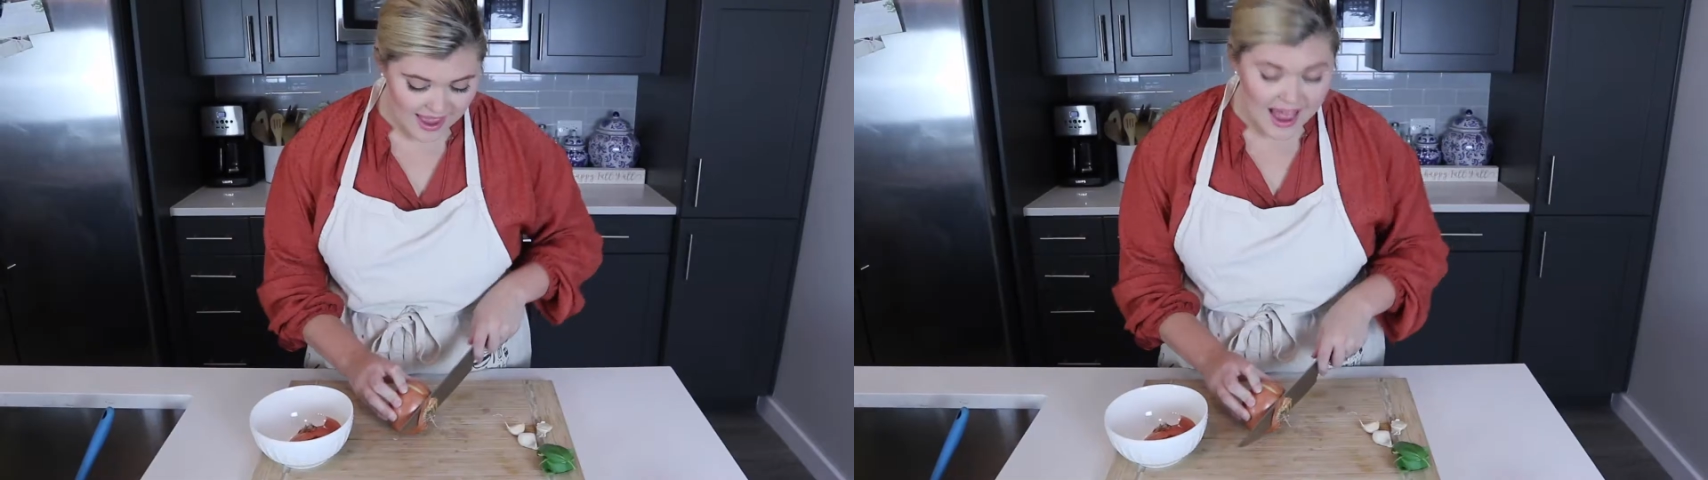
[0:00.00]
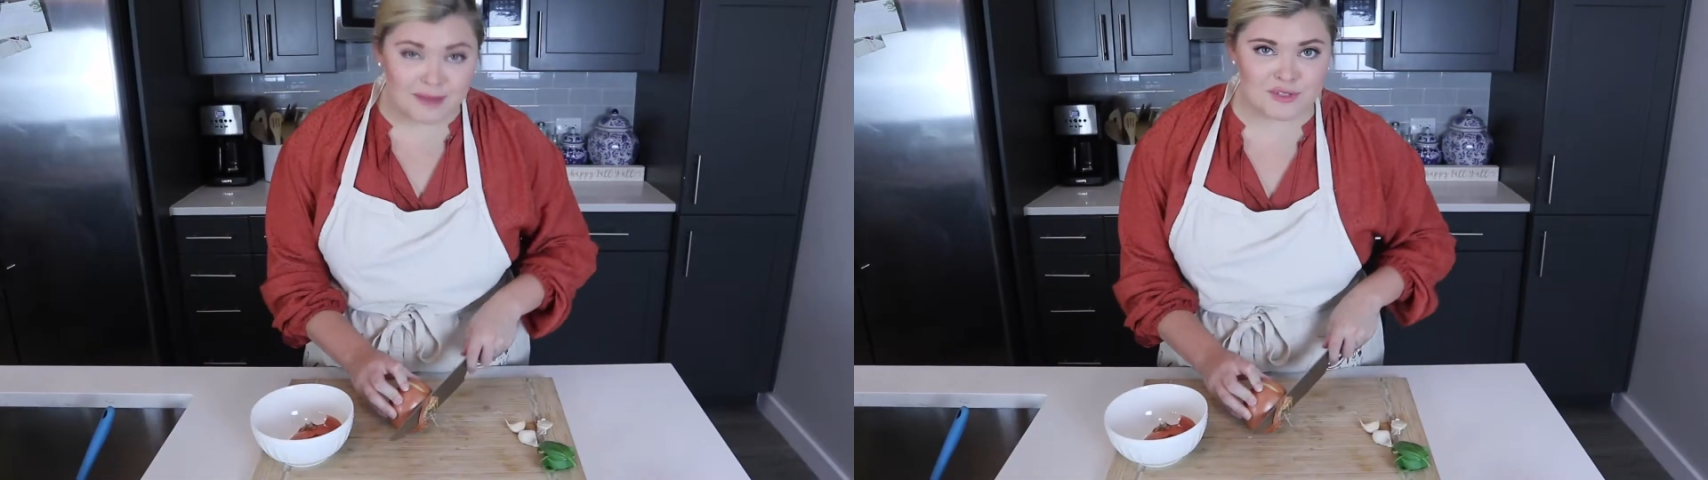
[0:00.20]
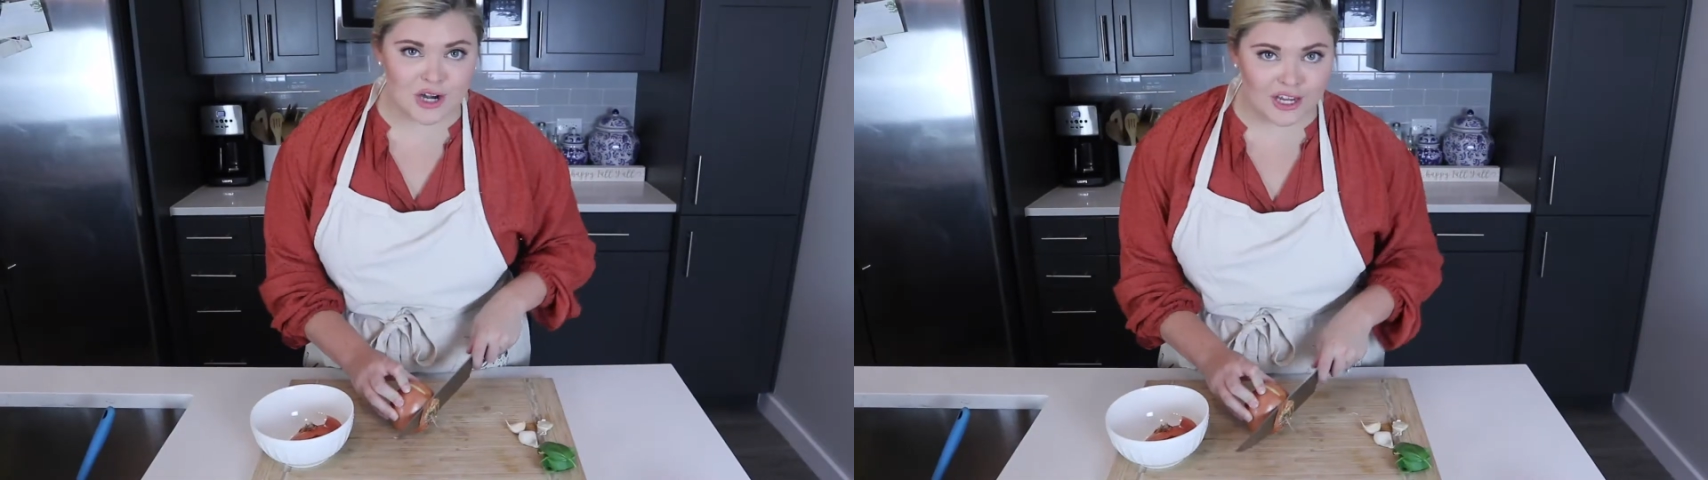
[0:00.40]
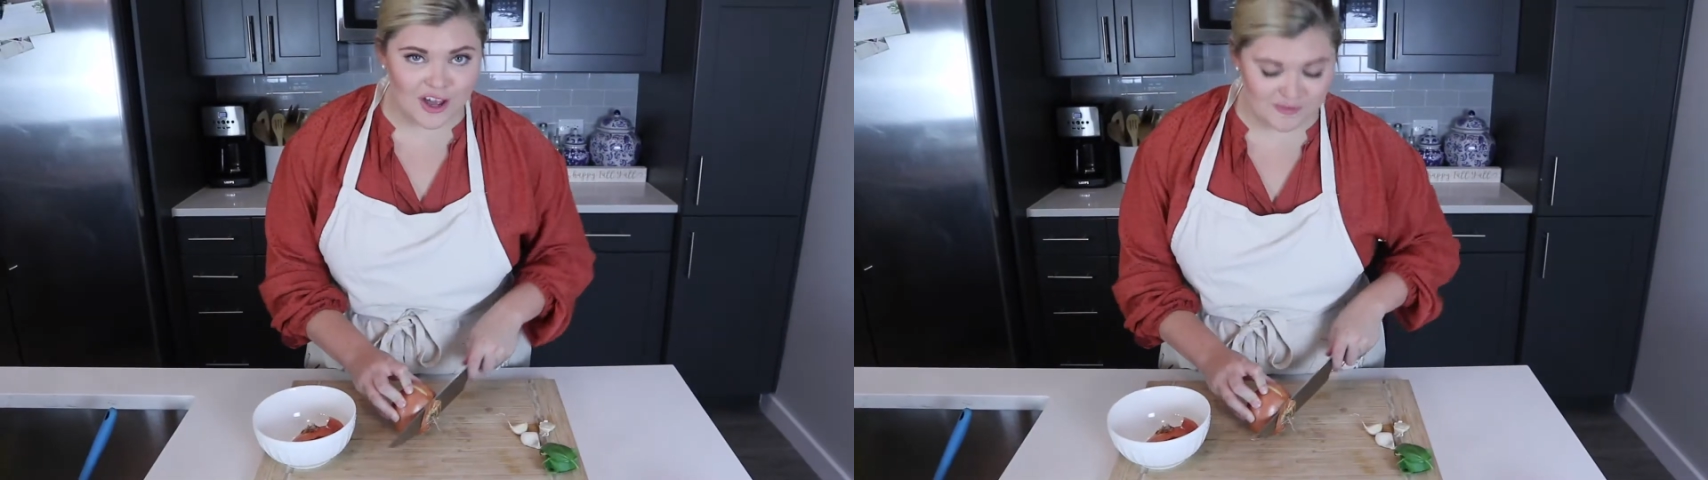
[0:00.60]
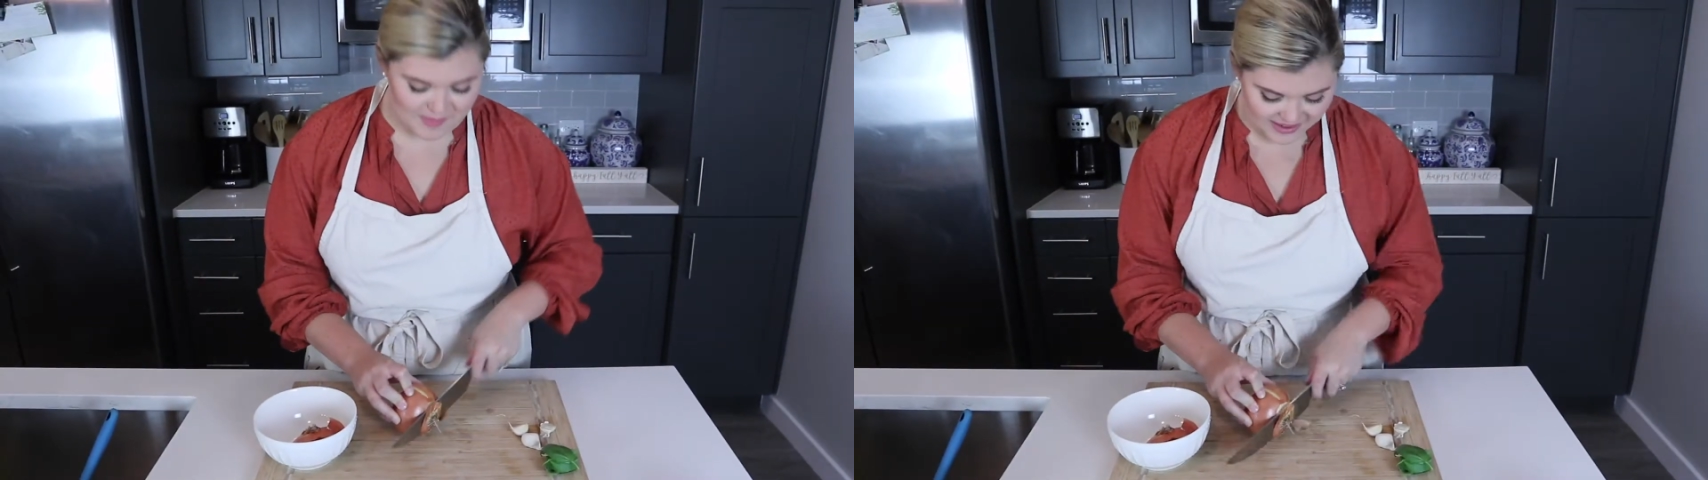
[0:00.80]
I'm starting
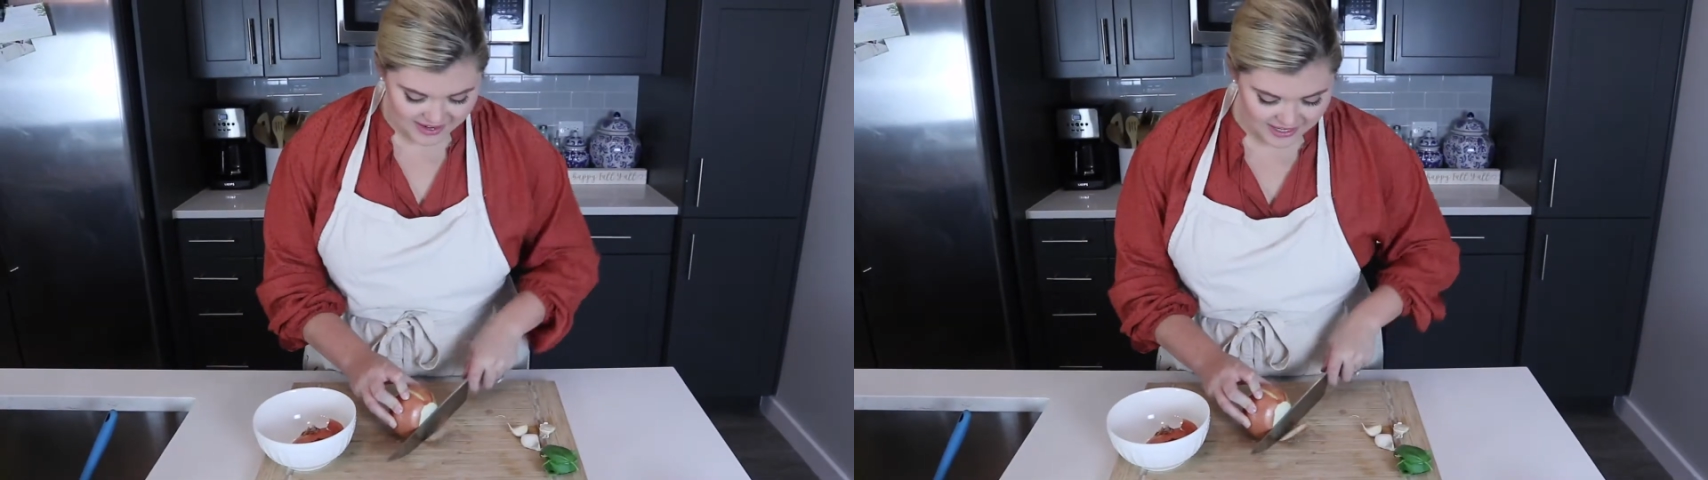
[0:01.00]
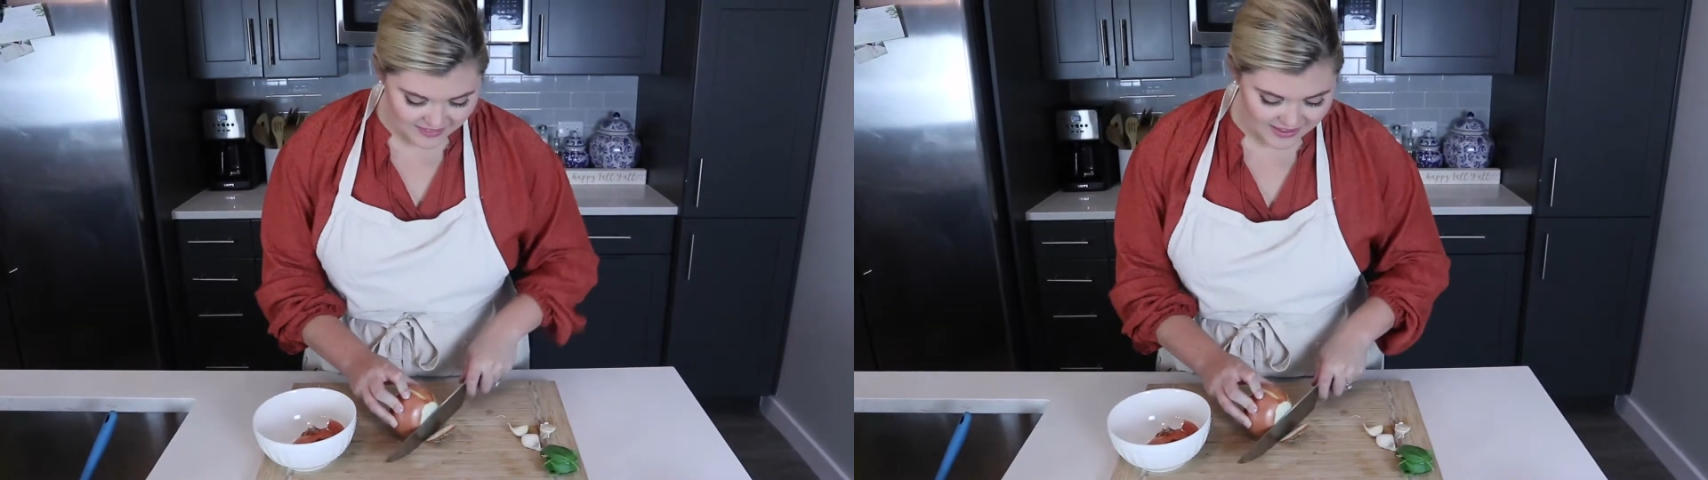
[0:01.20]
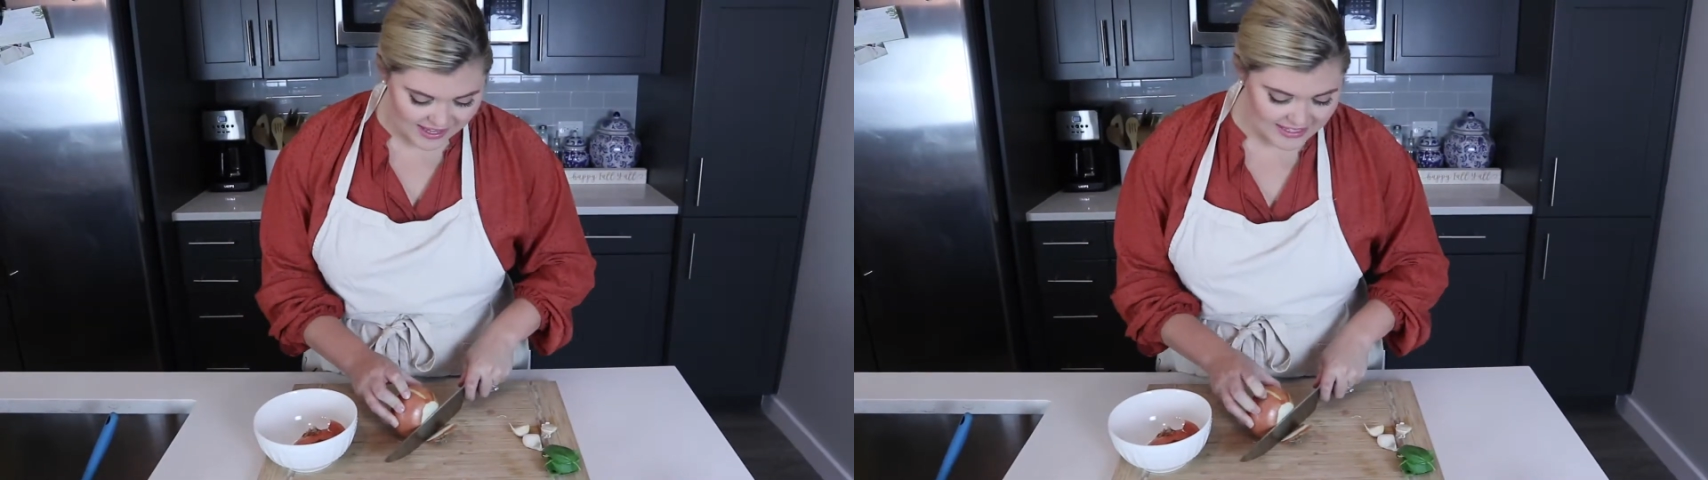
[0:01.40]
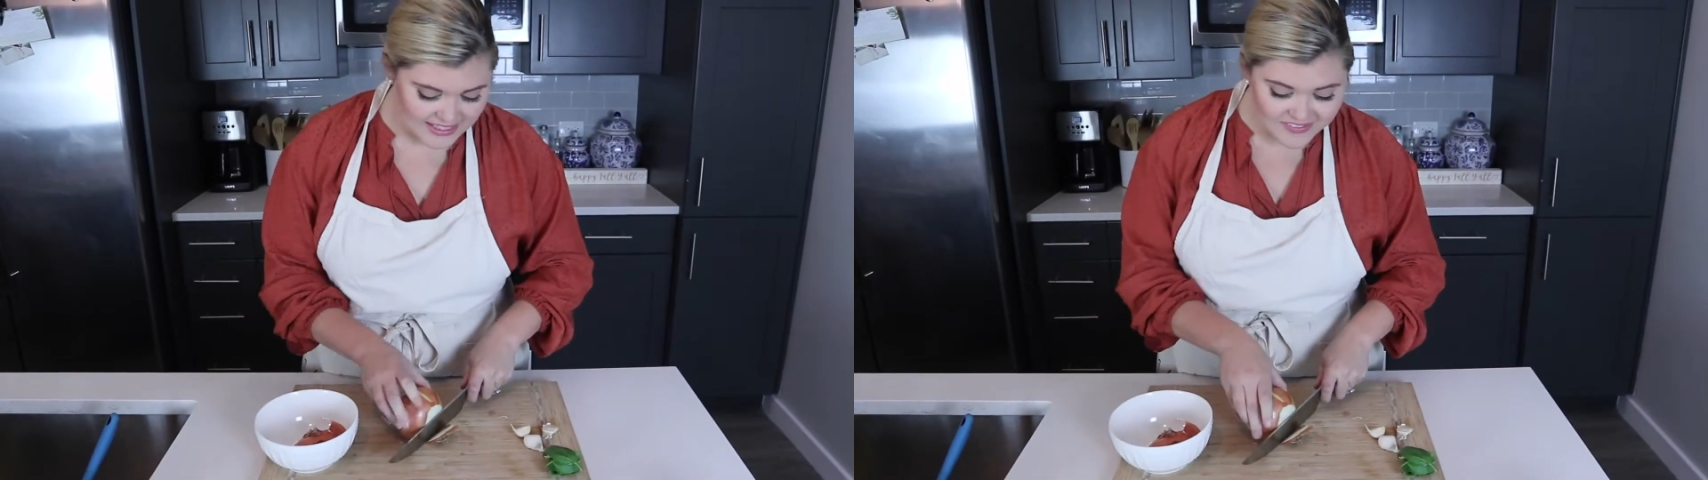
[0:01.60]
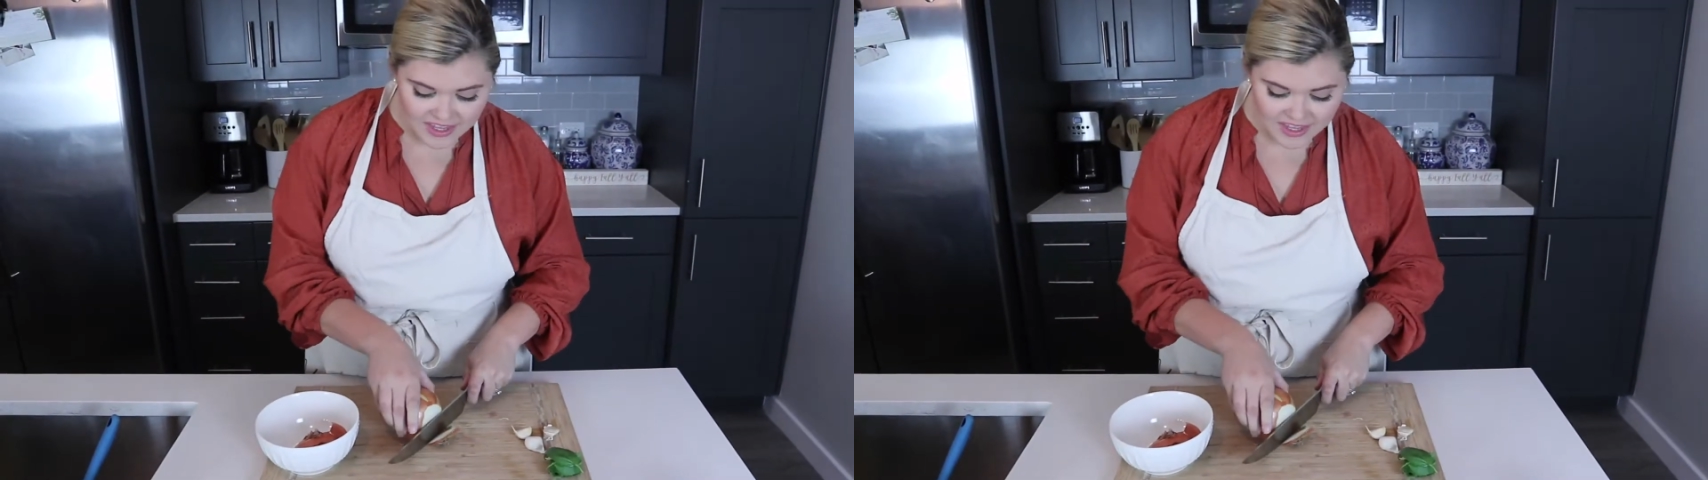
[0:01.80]
off by cutting the ends of